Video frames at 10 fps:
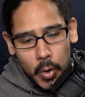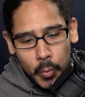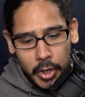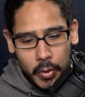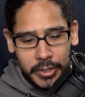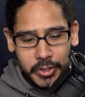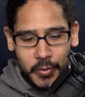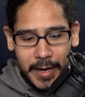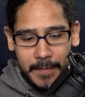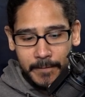we're going to
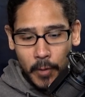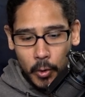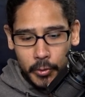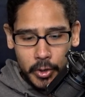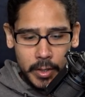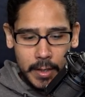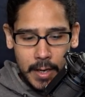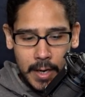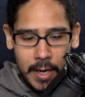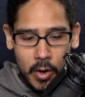create a folder
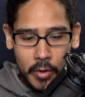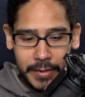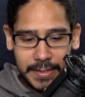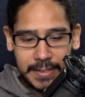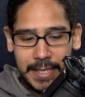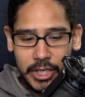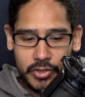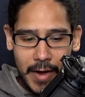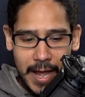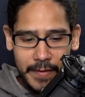uh, on the C
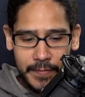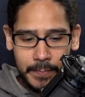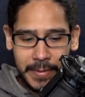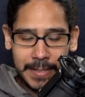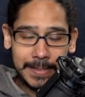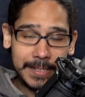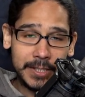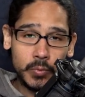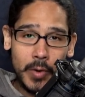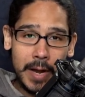drive because this
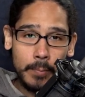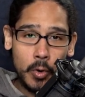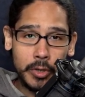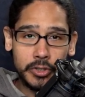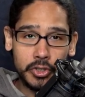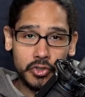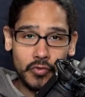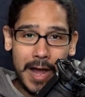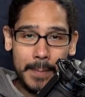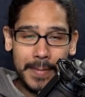is where I'm going to
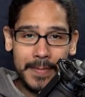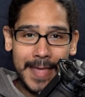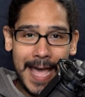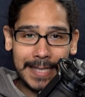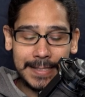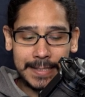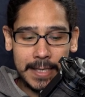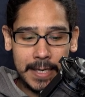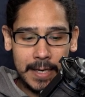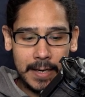drop that
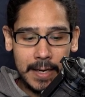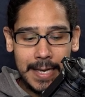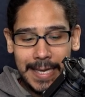uh,